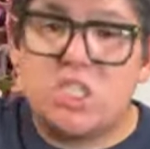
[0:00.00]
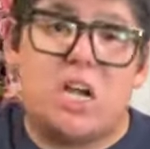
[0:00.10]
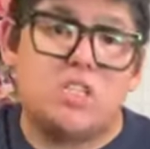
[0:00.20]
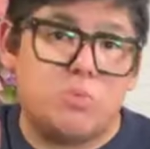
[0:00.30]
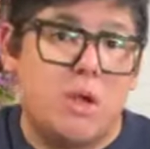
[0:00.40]

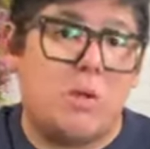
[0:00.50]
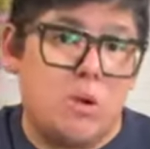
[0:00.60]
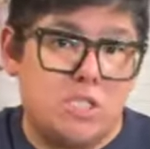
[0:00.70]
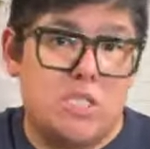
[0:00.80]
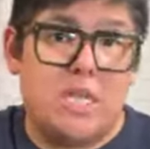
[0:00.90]
She also
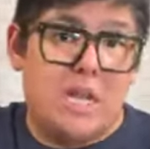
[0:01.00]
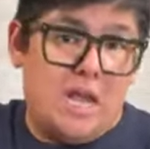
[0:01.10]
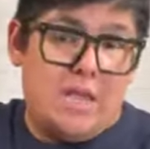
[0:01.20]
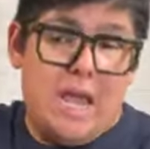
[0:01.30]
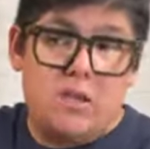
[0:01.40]
probably wants you to
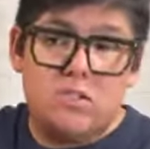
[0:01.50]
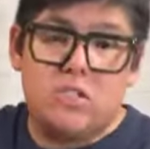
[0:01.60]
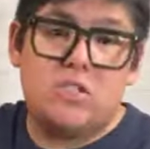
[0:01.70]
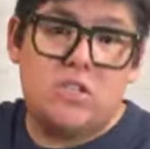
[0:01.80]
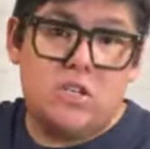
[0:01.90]
get out of the
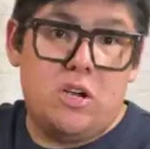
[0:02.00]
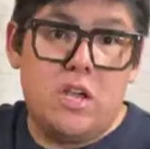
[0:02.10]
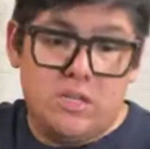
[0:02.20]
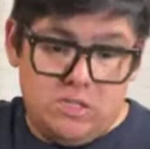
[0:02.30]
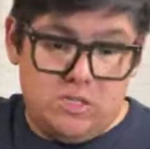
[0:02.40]
house, too, so
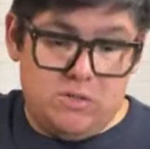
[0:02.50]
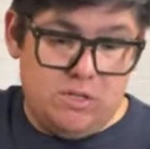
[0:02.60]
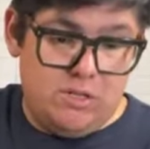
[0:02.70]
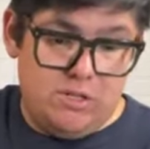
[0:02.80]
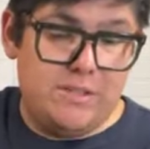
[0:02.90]

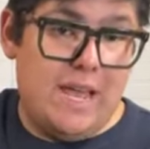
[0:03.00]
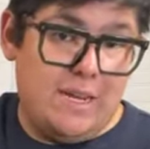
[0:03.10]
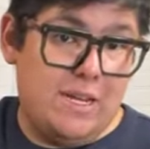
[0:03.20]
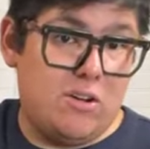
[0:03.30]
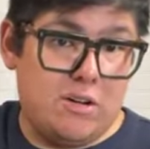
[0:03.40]
your
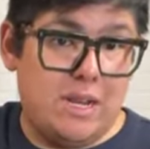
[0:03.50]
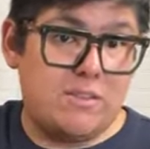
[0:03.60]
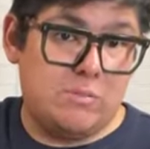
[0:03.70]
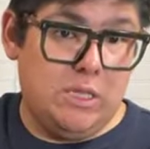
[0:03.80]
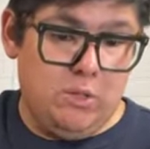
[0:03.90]
daddy and her
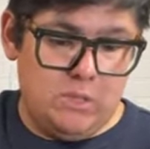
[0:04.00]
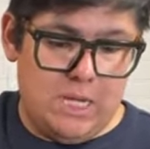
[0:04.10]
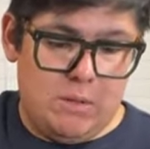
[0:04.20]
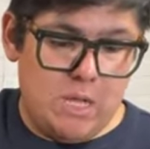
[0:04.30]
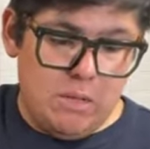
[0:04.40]
can have some
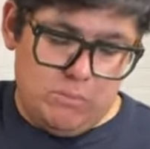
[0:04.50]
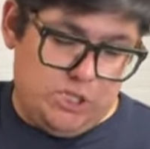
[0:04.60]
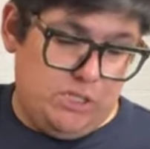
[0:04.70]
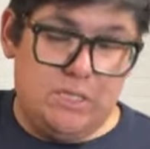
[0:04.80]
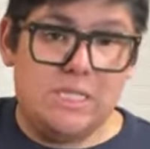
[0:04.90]
alone time.
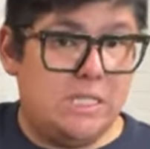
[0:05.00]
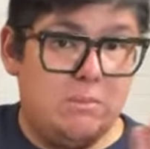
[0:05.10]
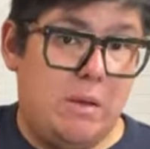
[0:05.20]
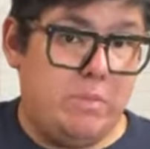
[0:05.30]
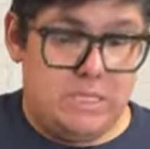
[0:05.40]
But, you know,
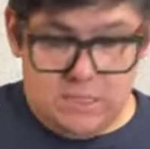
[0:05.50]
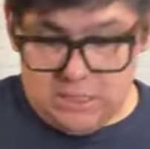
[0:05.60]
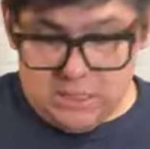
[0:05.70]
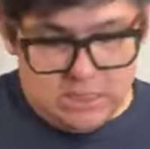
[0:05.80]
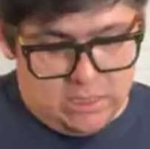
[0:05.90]
that's none of my
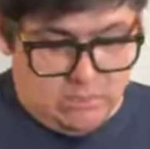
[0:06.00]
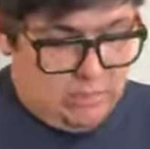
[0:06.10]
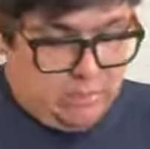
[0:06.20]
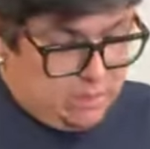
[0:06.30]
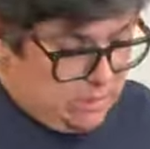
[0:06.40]
business. That's none of my